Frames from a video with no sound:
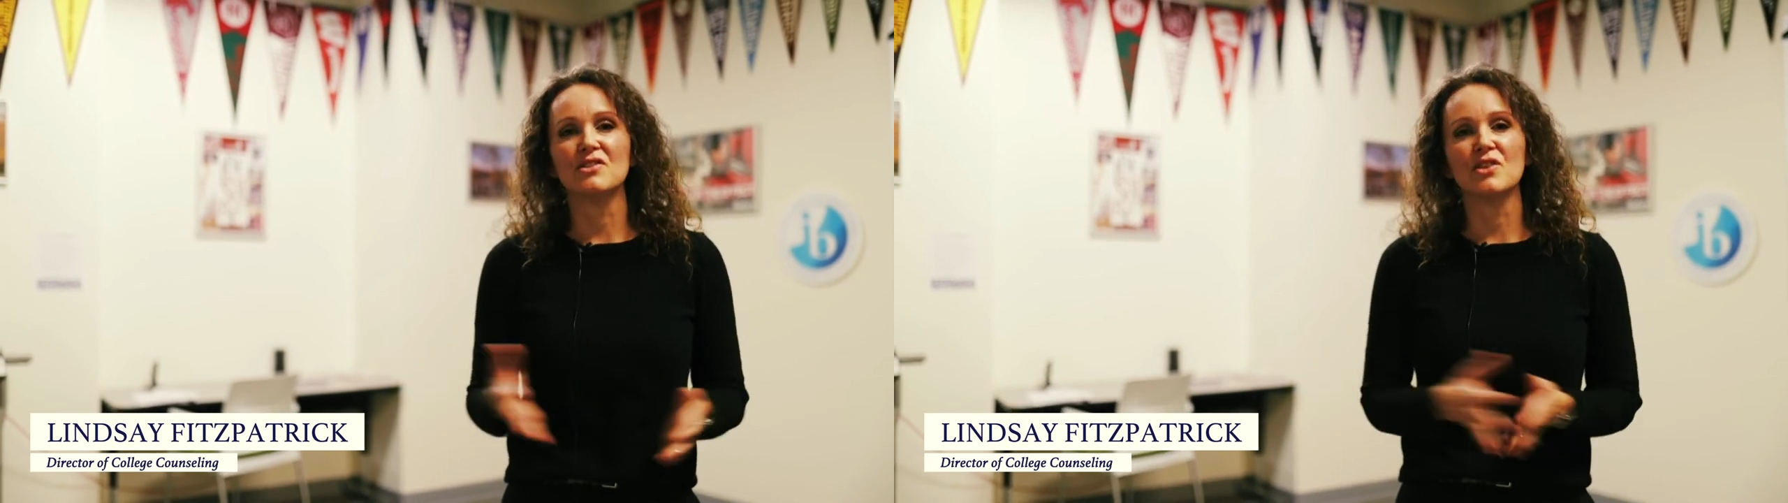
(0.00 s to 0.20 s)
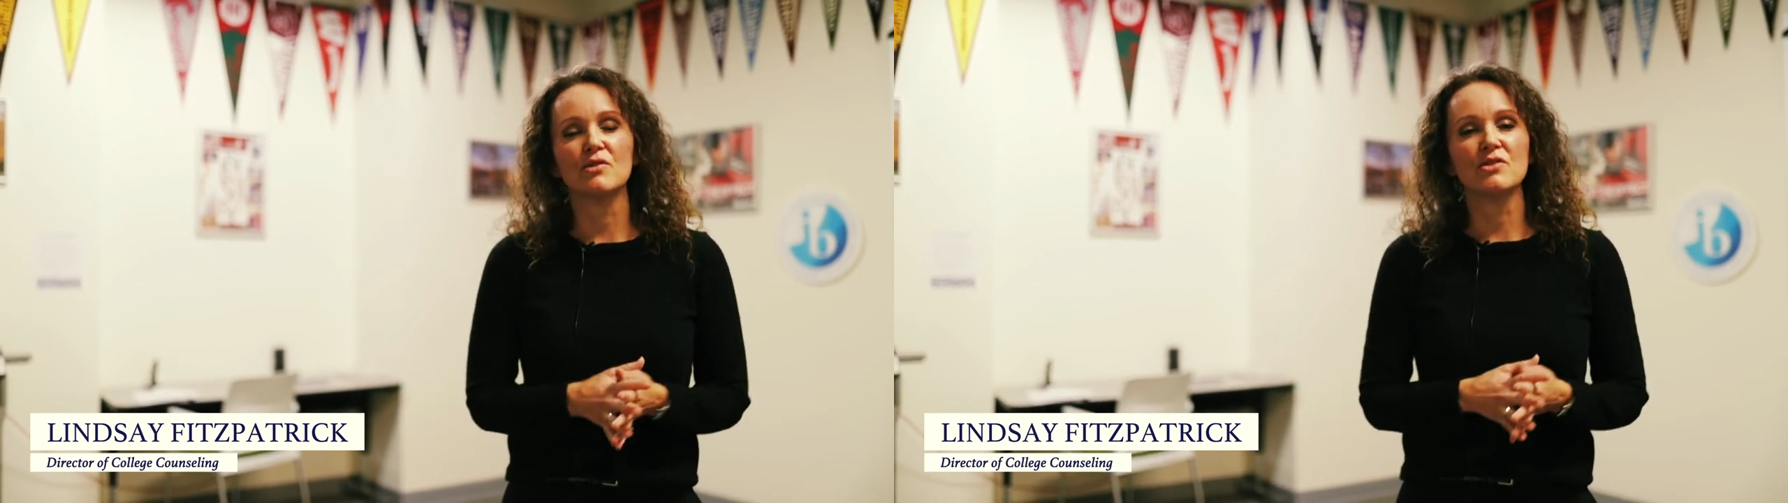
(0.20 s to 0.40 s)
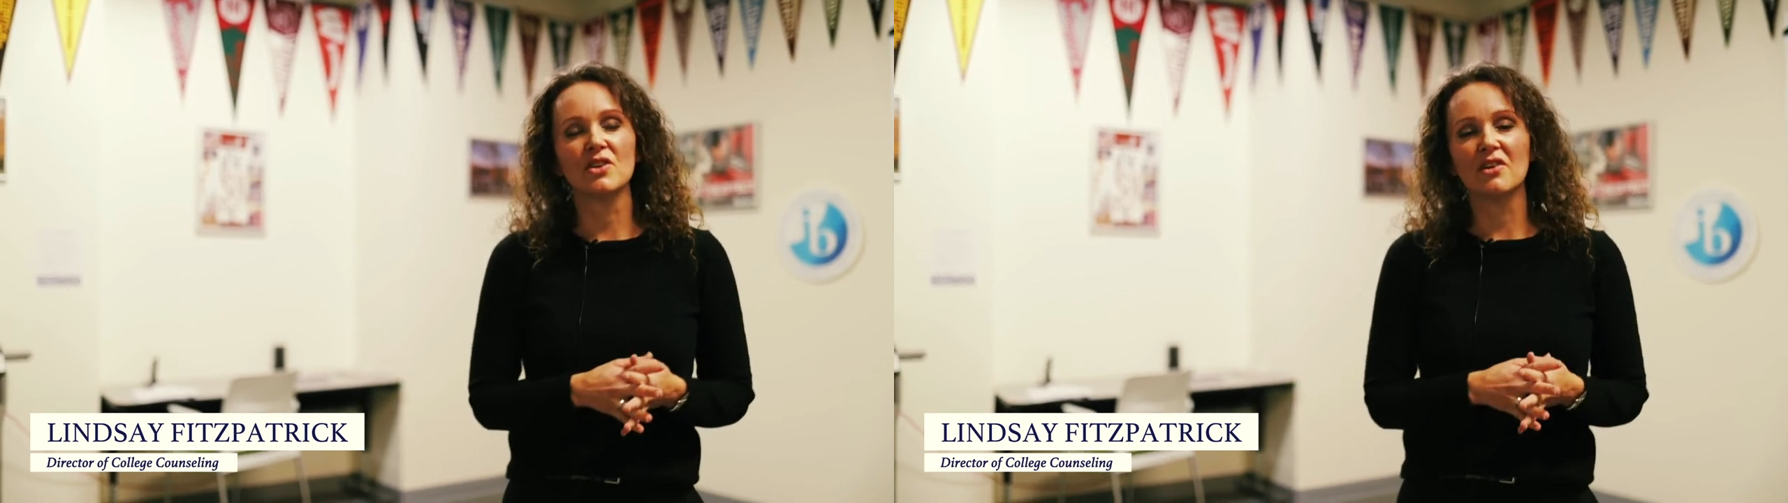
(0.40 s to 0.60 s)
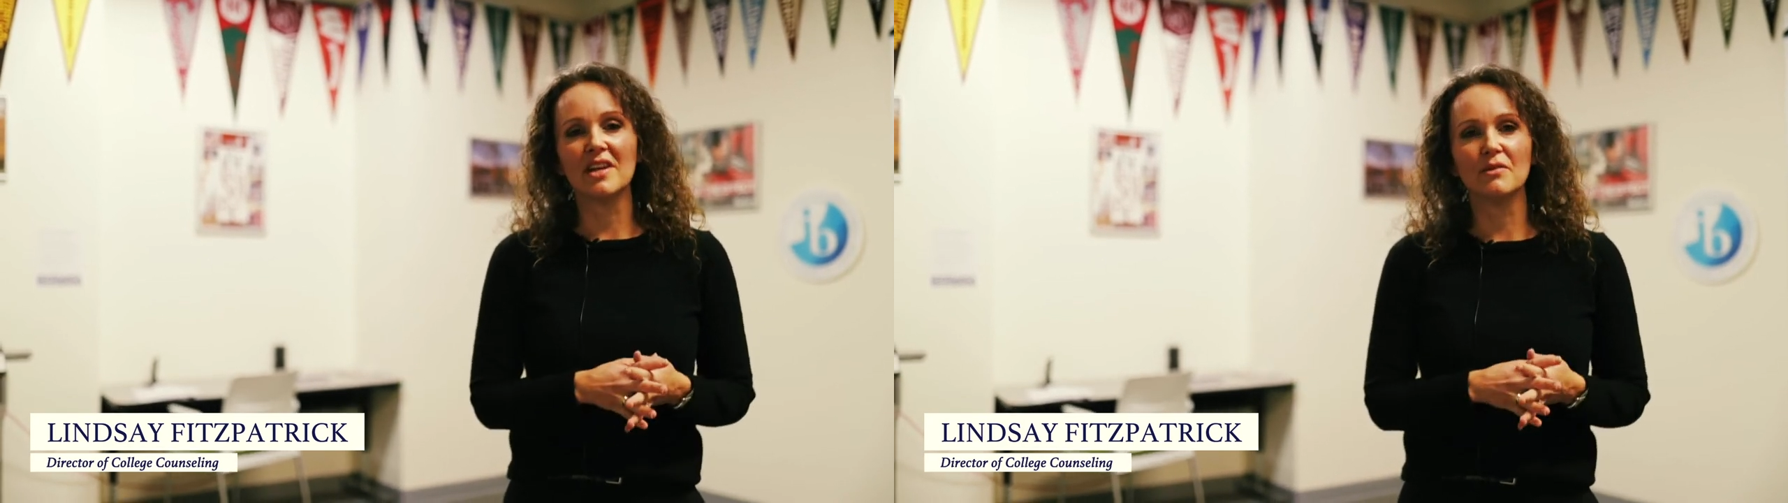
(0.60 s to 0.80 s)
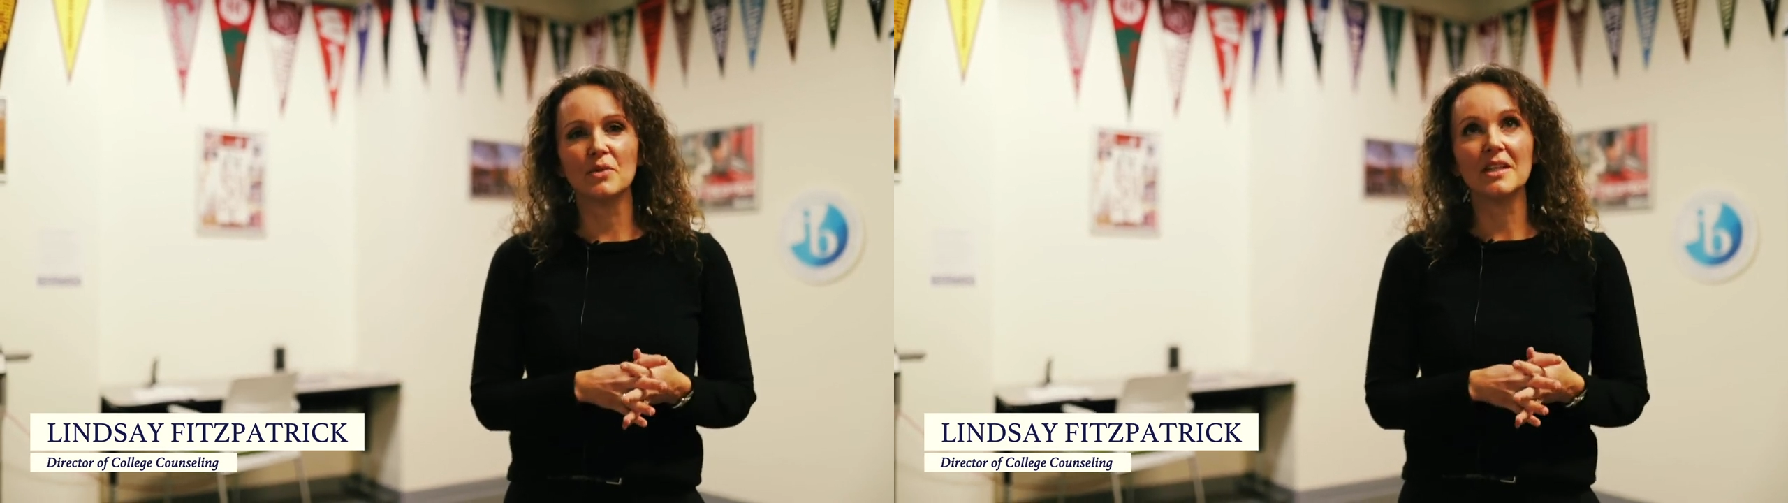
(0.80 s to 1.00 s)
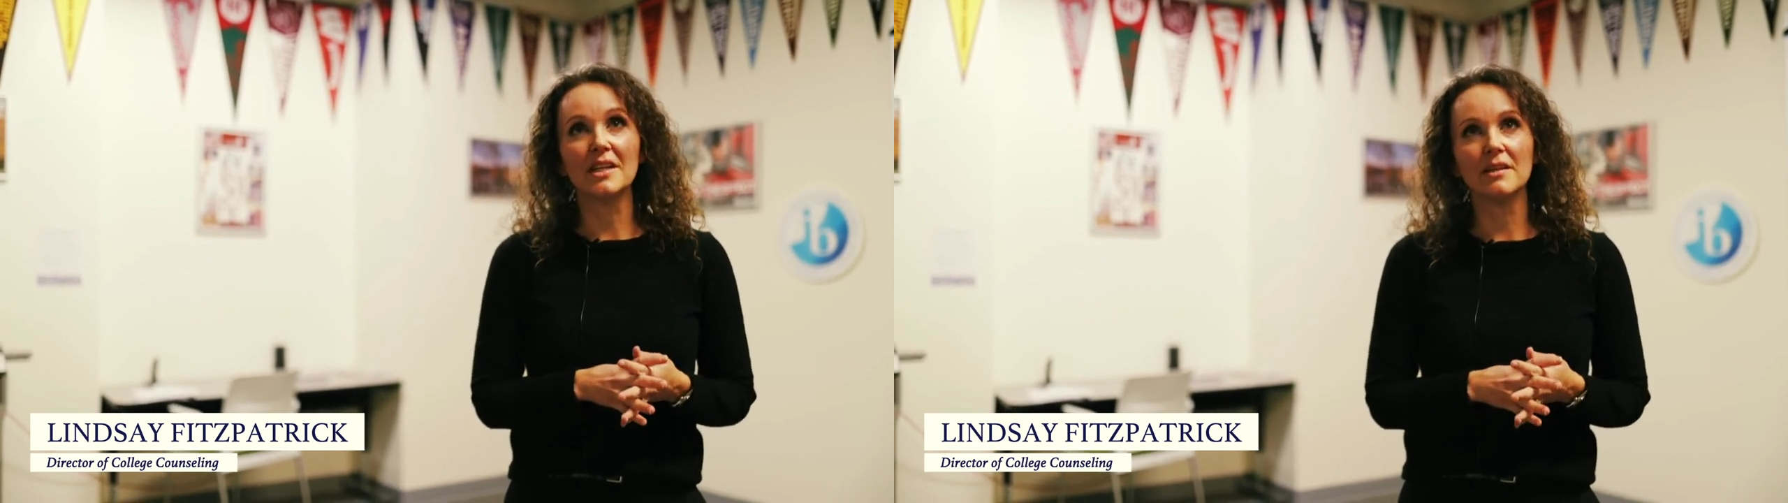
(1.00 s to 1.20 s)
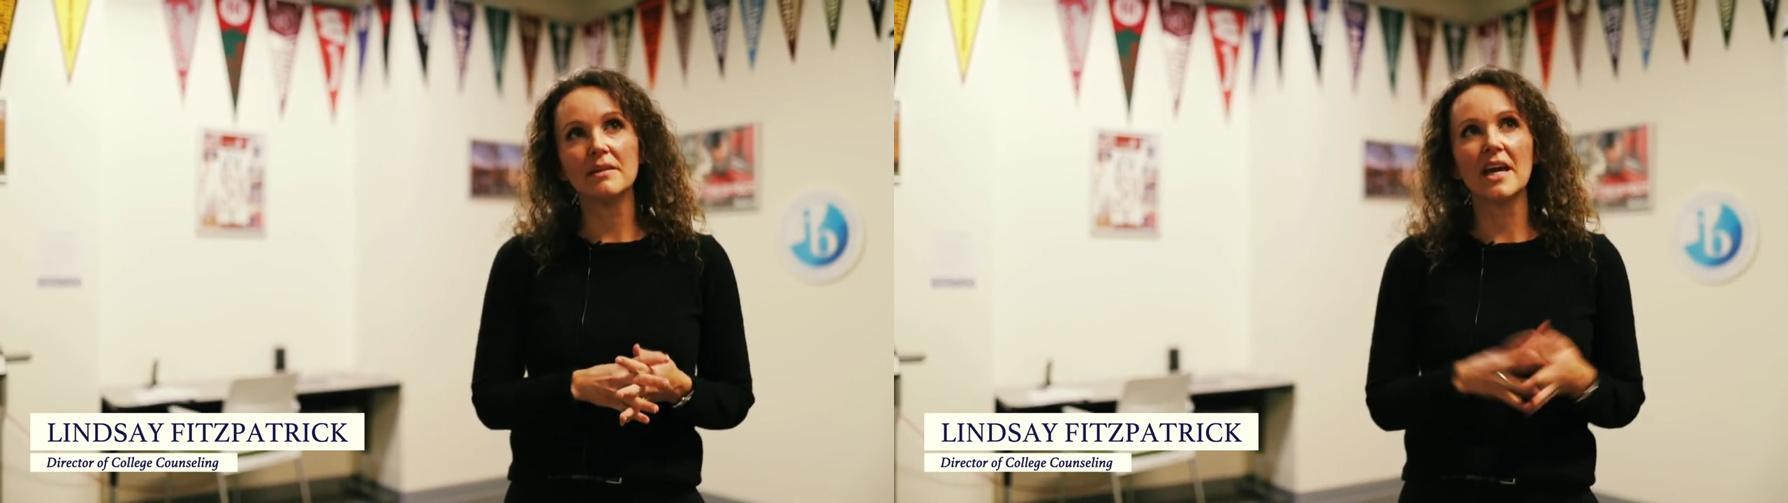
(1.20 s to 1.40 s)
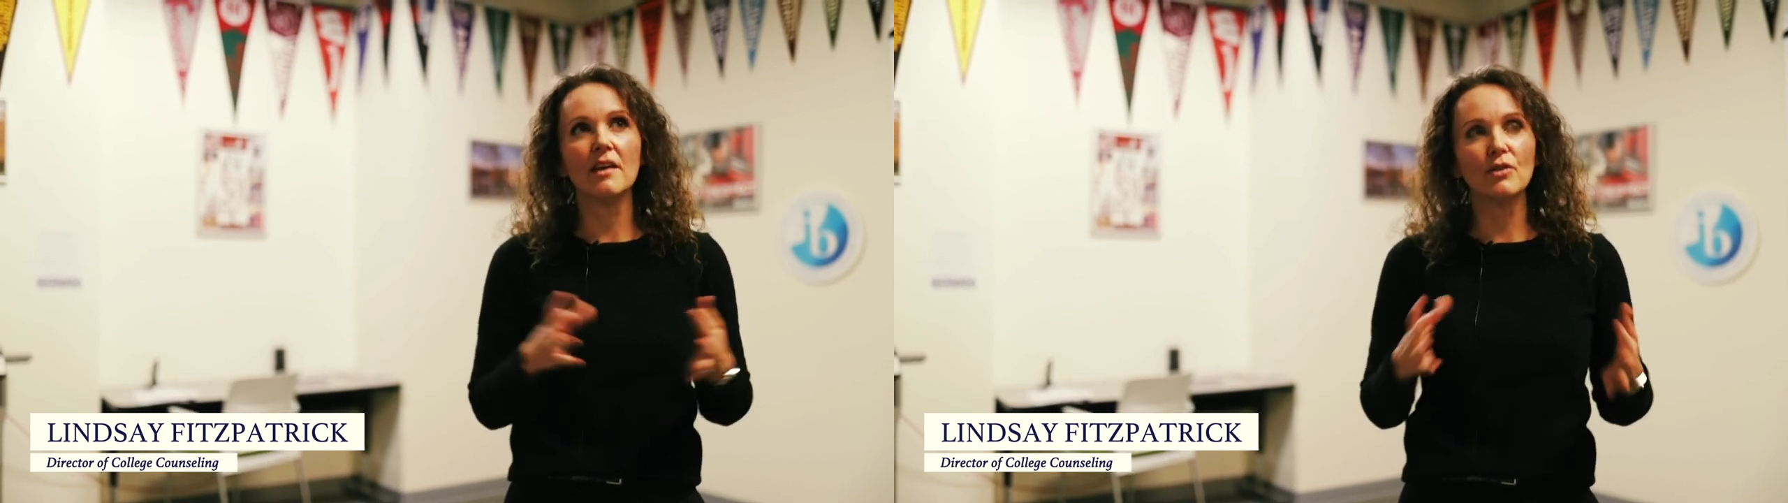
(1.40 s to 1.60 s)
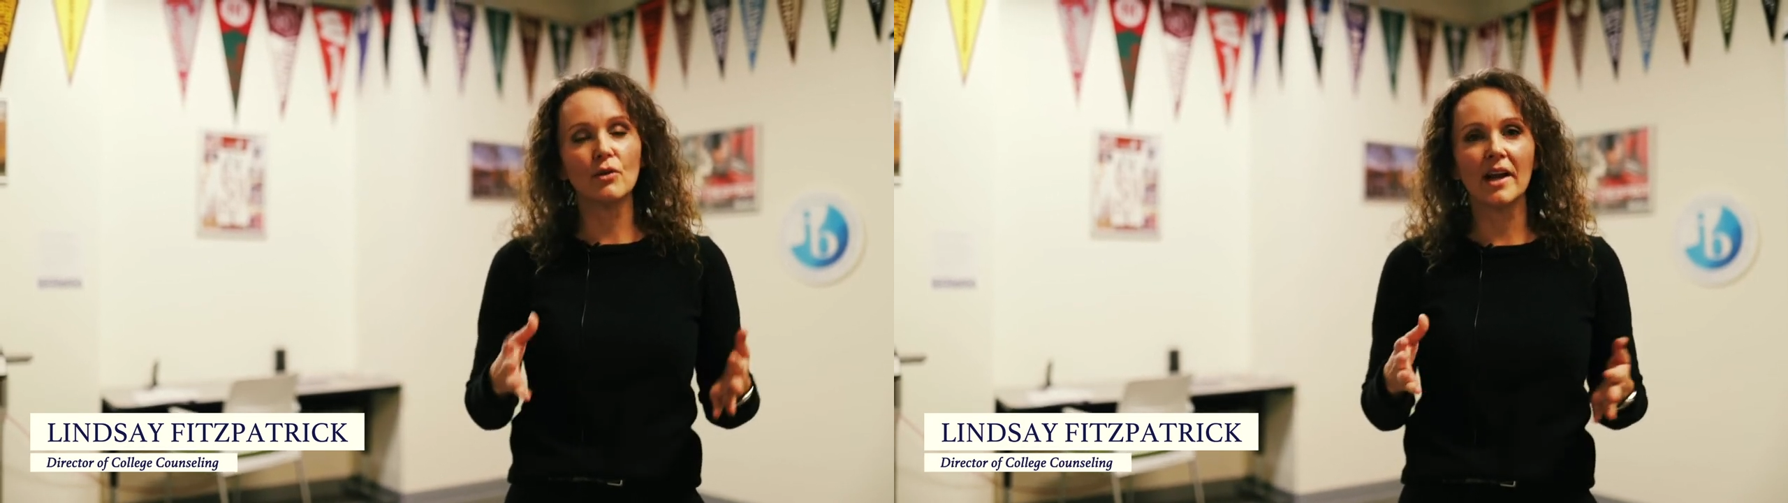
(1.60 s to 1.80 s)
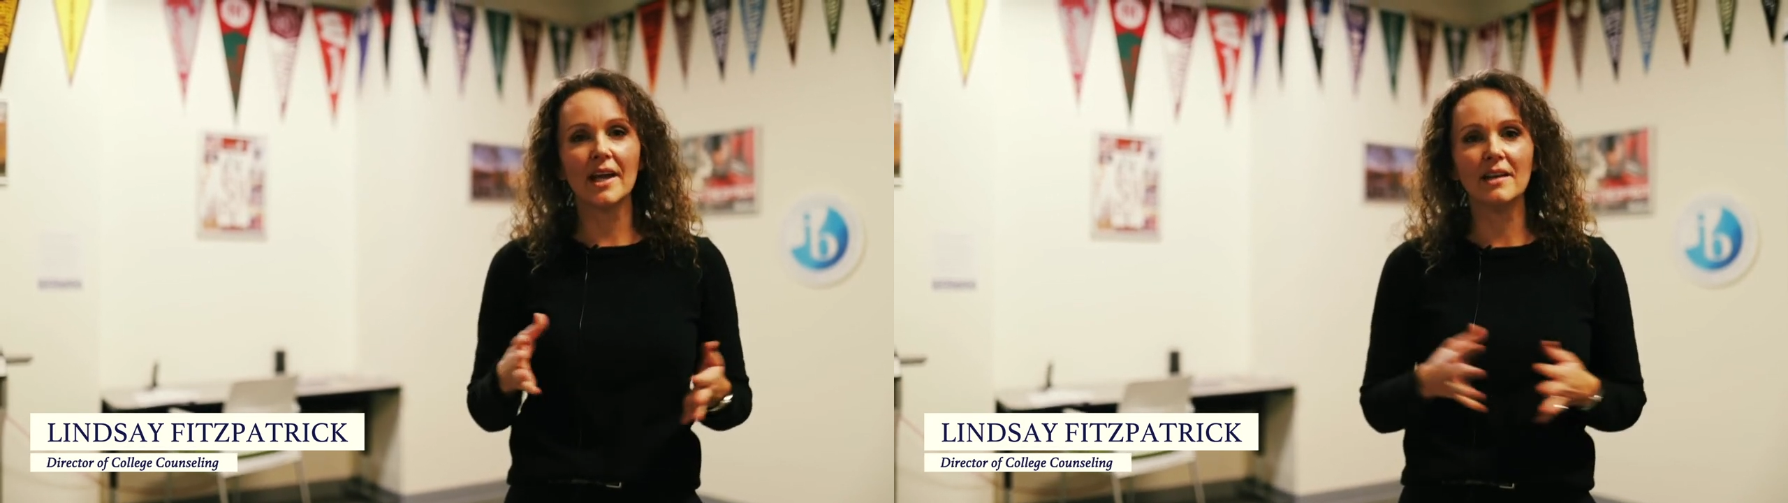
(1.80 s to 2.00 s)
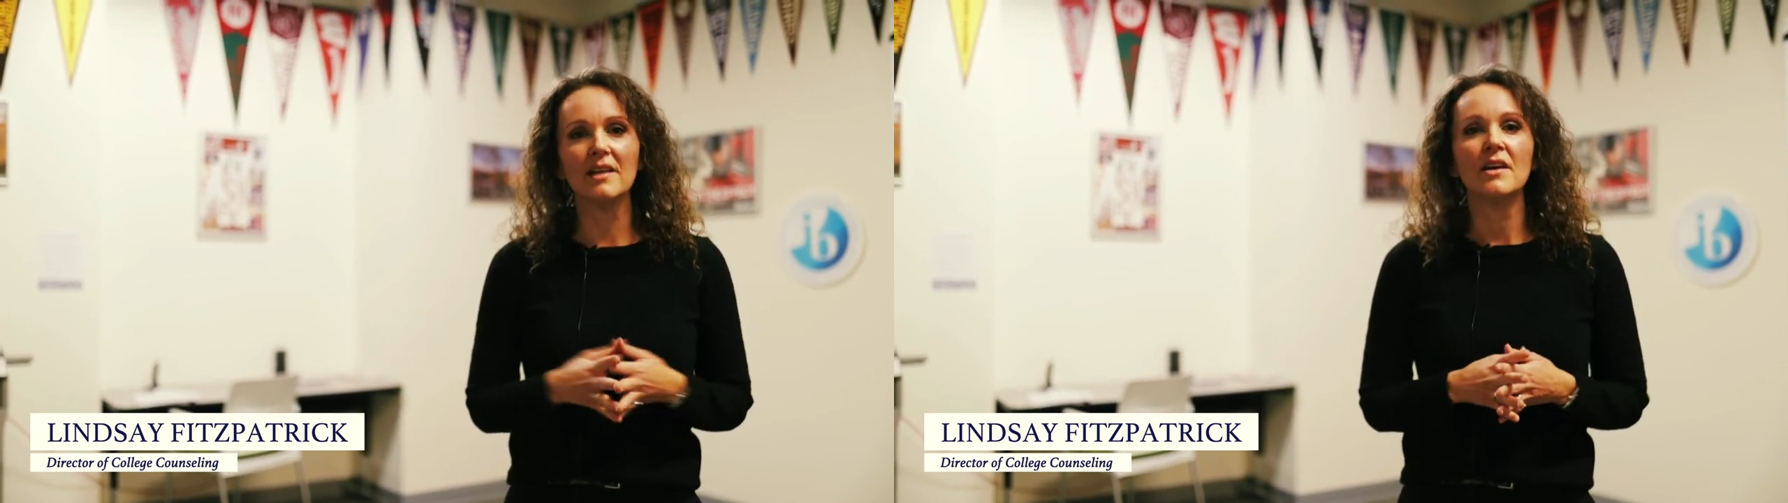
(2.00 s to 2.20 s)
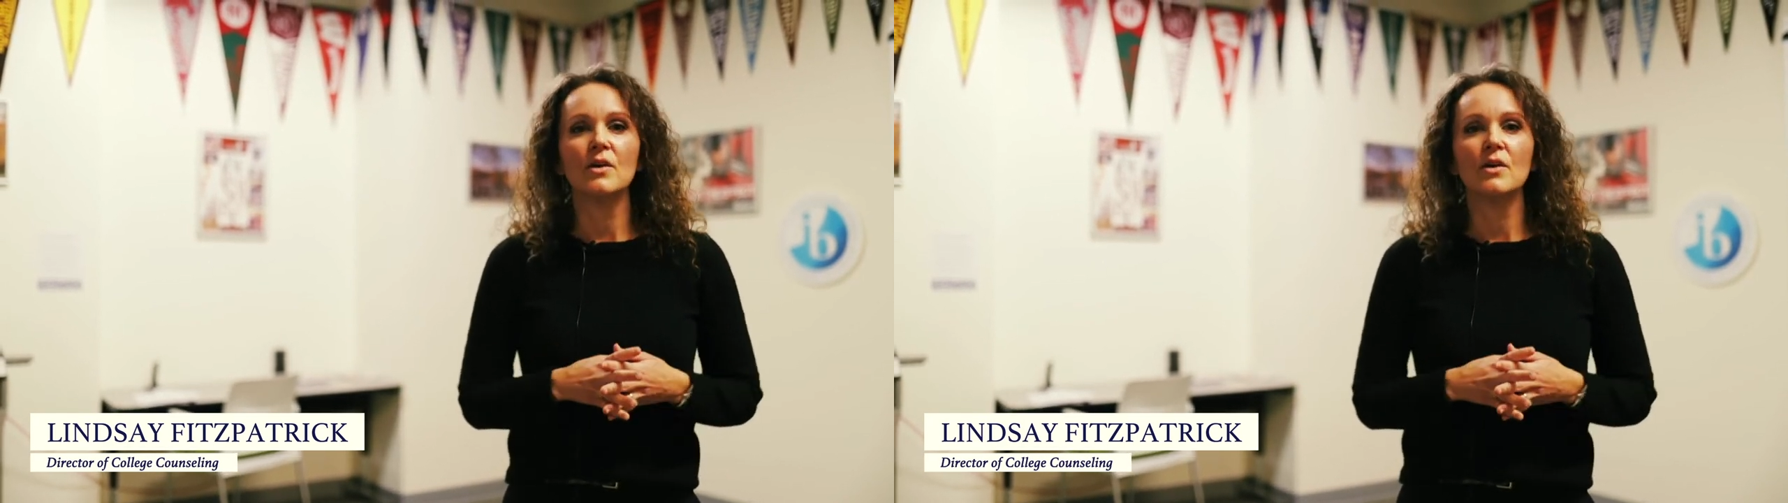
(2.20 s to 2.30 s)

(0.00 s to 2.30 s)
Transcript: So starting really eighth grade,